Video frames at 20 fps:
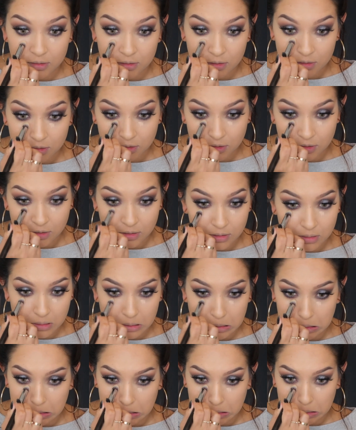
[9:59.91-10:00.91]
It's just,
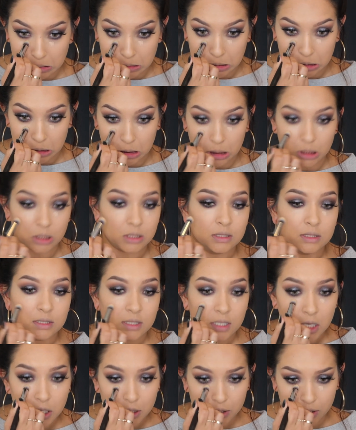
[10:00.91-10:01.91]
ugh,
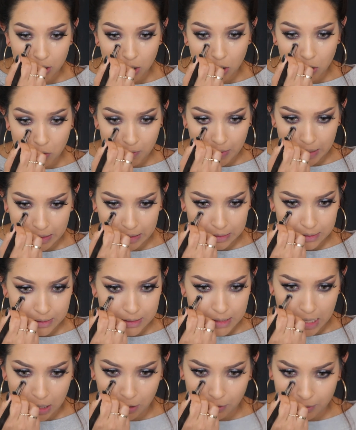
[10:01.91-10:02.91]
the
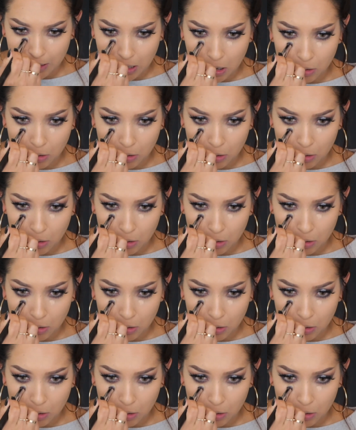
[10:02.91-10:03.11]
hereditary,